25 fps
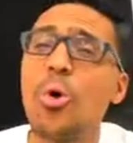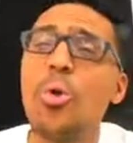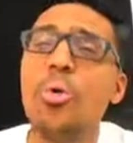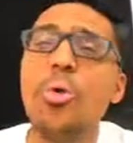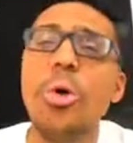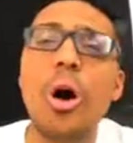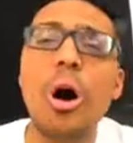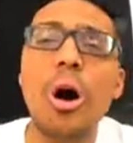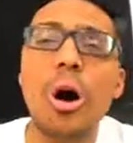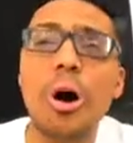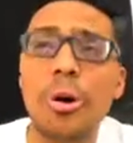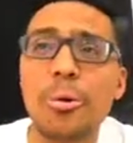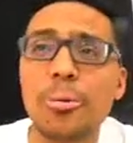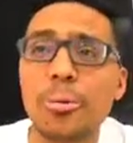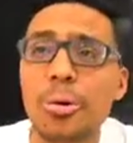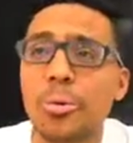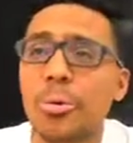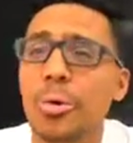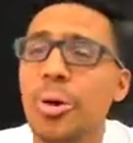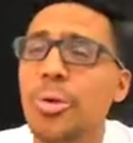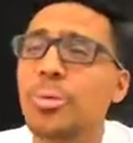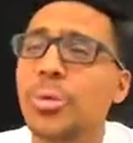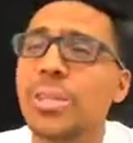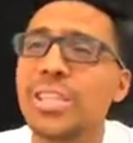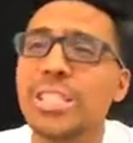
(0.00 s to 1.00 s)
Who are we?
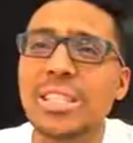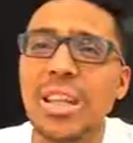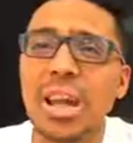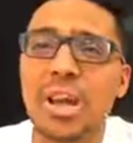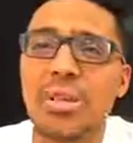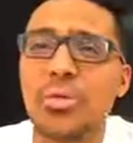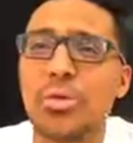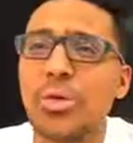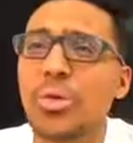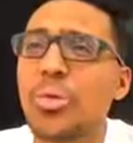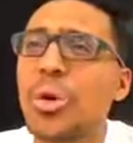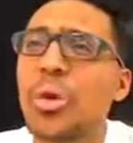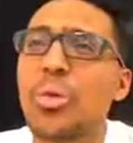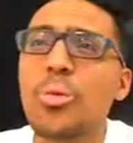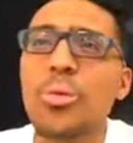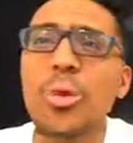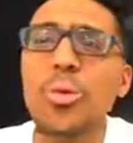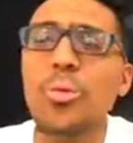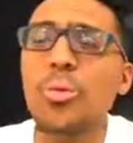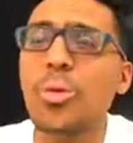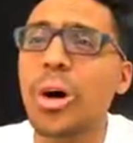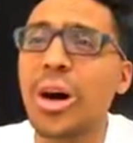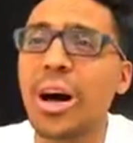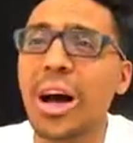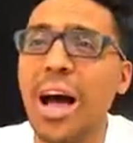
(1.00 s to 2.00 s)
What do we stand for? What do
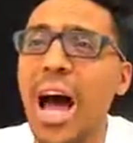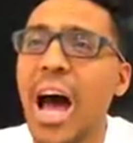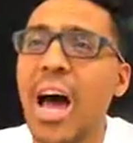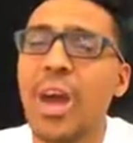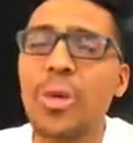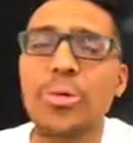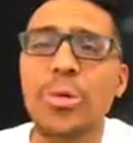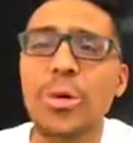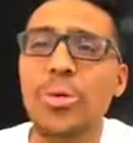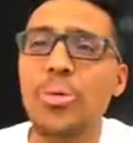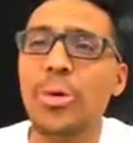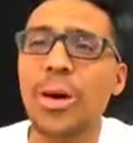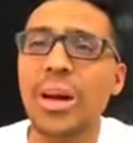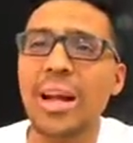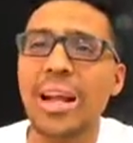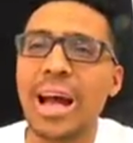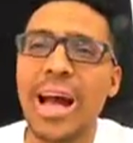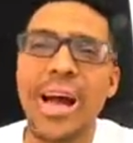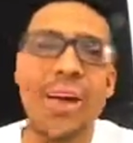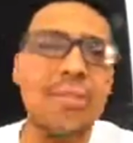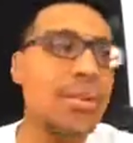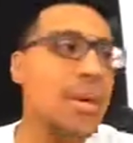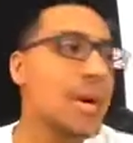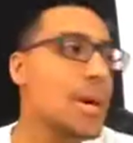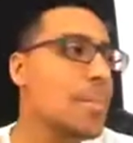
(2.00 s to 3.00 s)
we want? How do we want
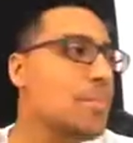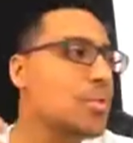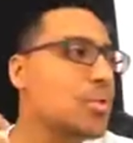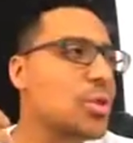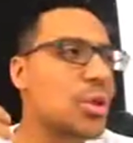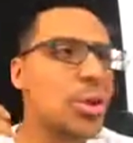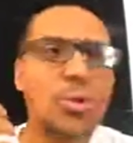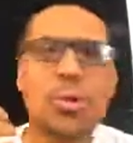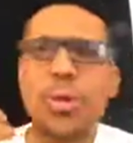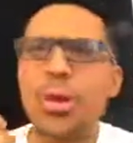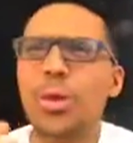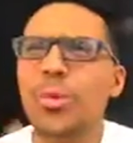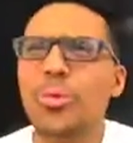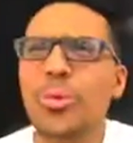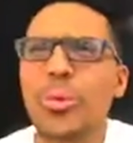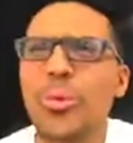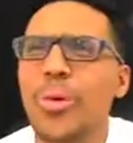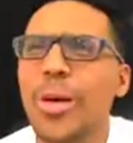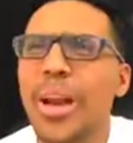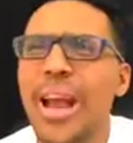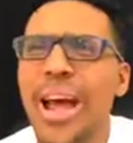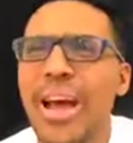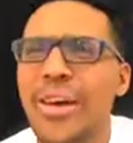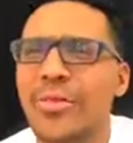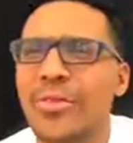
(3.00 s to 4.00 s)
to have, you know, when do we
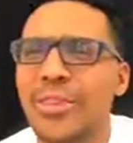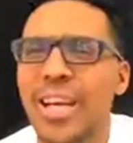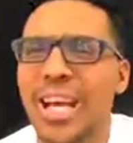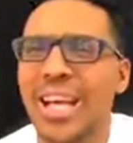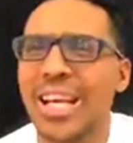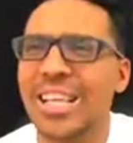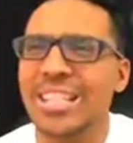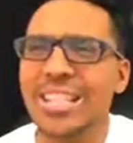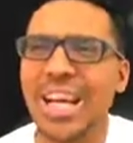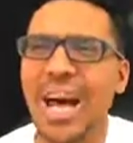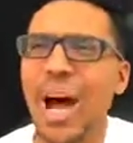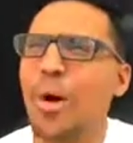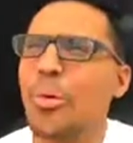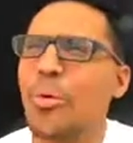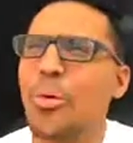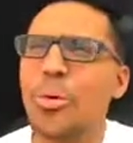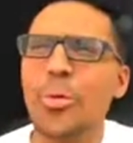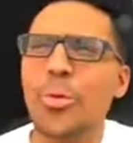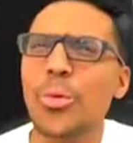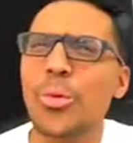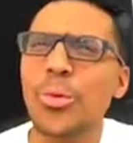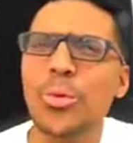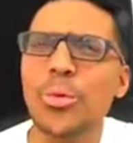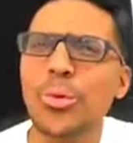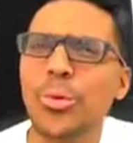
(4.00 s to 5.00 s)
want to have kids? How
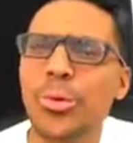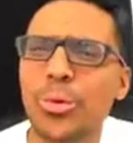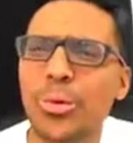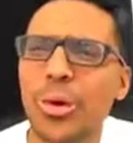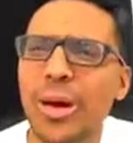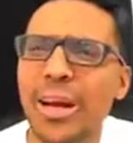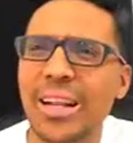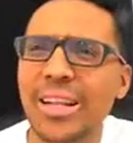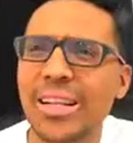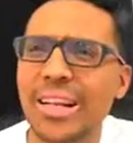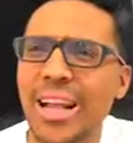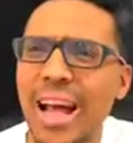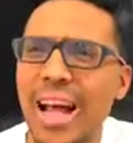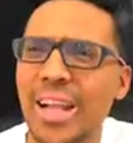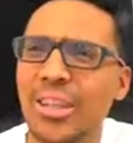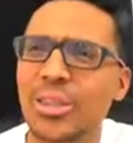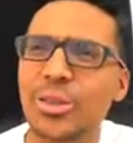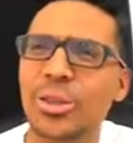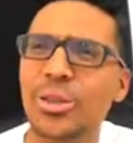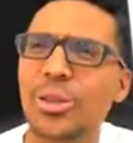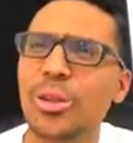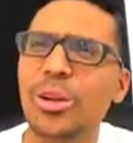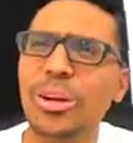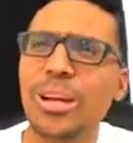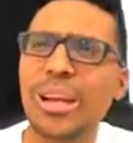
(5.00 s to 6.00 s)
would we want that
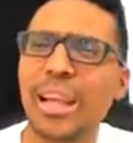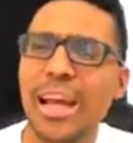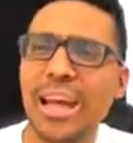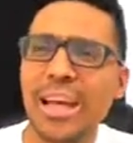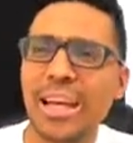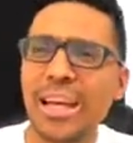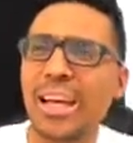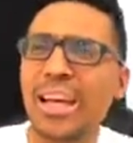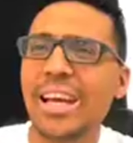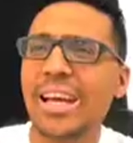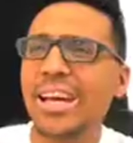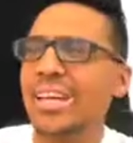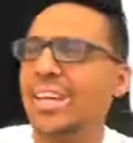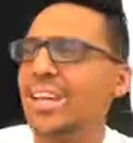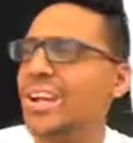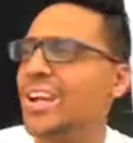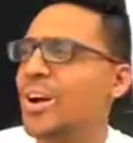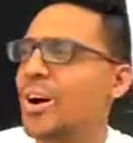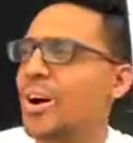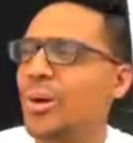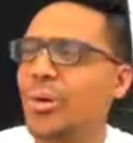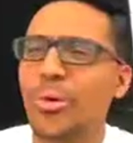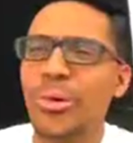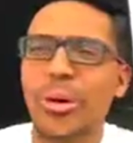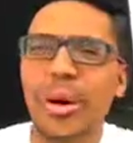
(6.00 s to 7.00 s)
to look like?
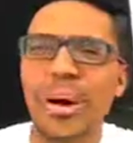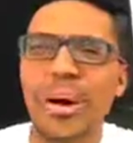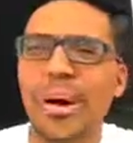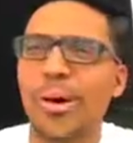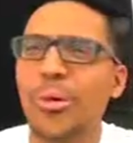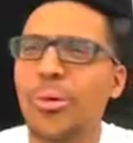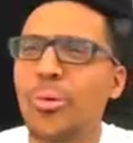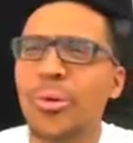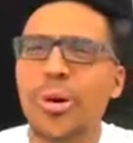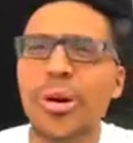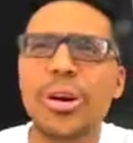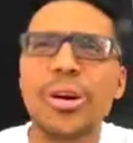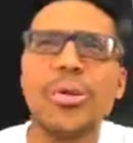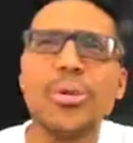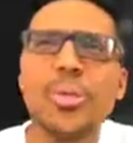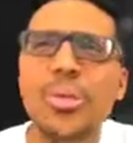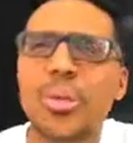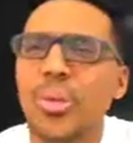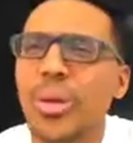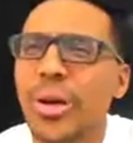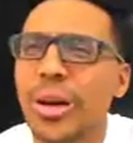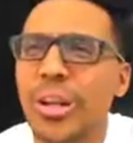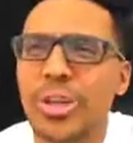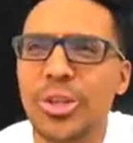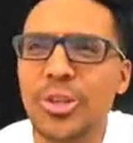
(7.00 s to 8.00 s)
You know, where do
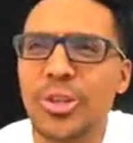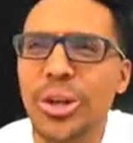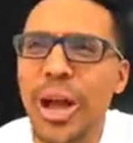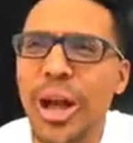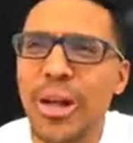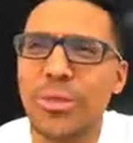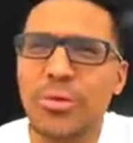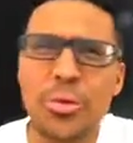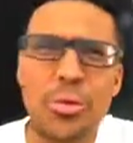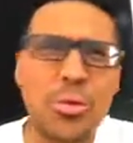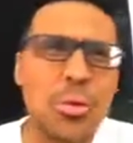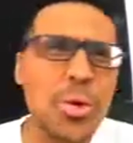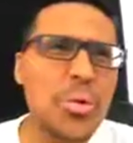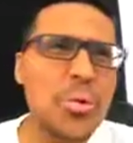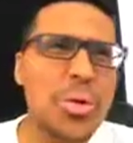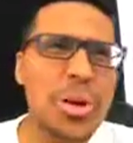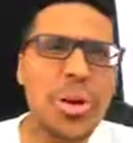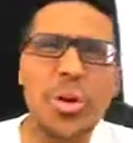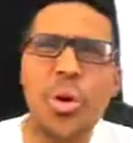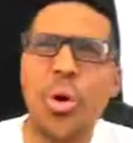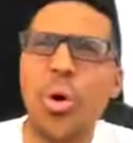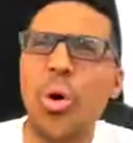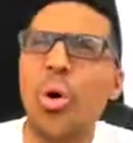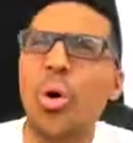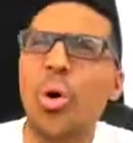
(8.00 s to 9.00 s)
we want to travel? We
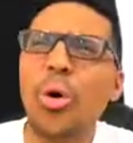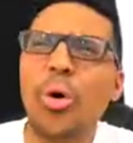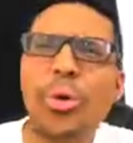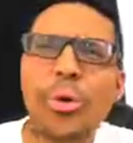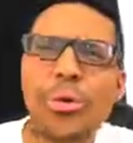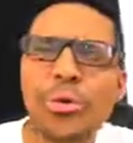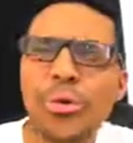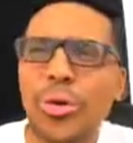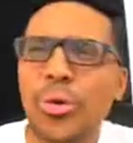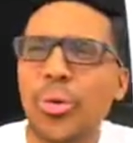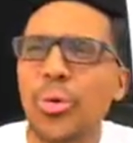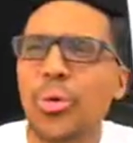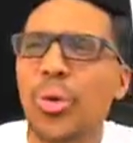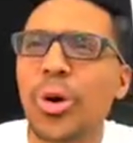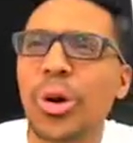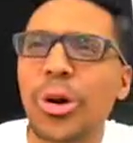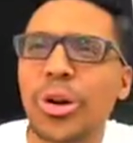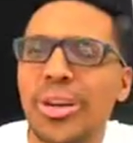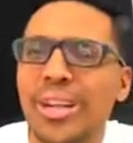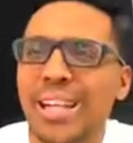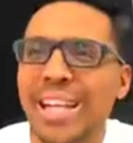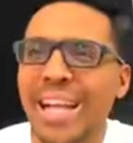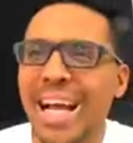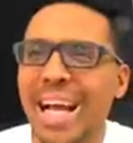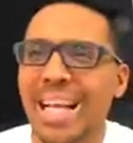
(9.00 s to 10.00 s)
went all over the
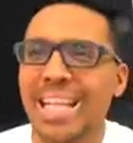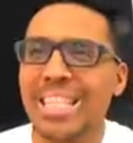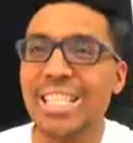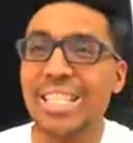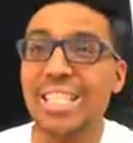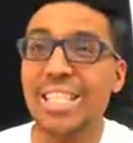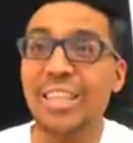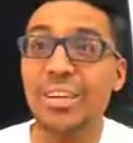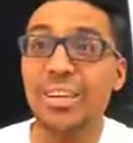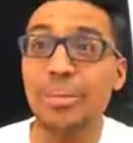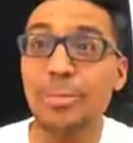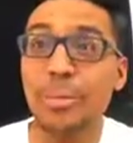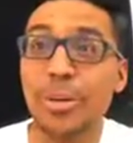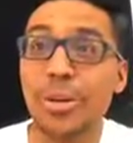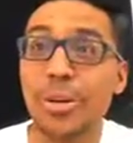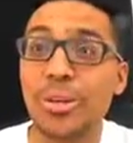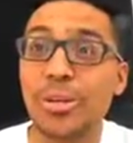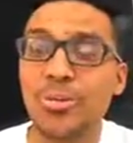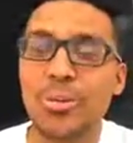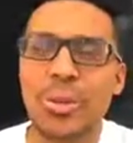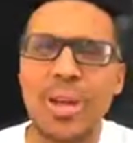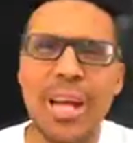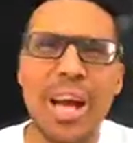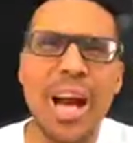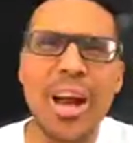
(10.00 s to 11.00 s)
world last year
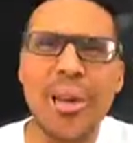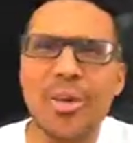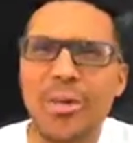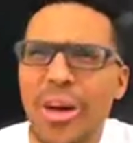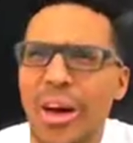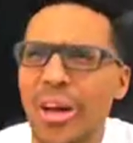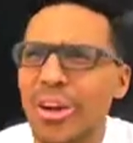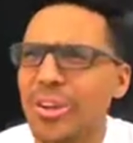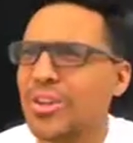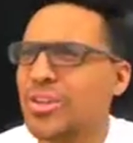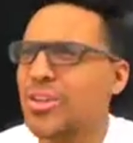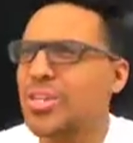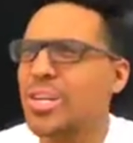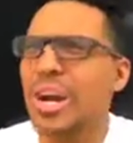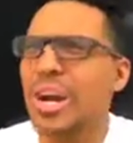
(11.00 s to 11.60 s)
because we got her out of a